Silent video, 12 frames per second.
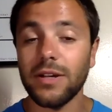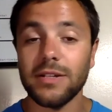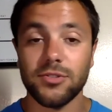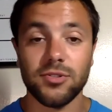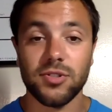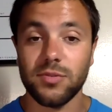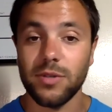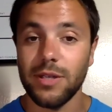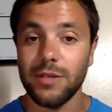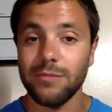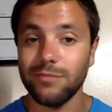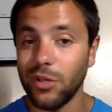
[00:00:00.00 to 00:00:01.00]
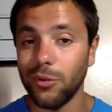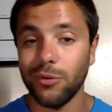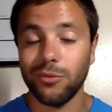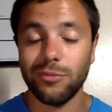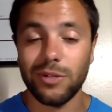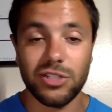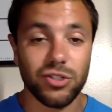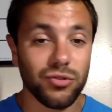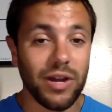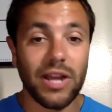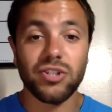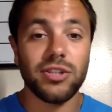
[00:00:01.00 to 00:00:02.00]
Because there's no
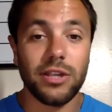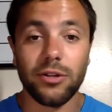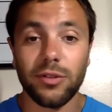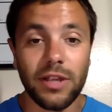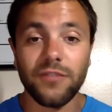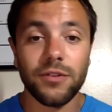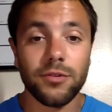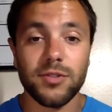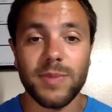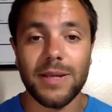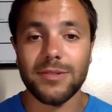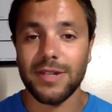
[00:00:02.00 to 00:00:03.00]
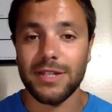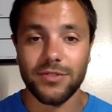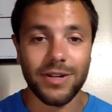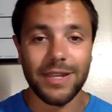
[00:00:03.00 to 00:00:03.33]
attraction there left for those myosin heads, right?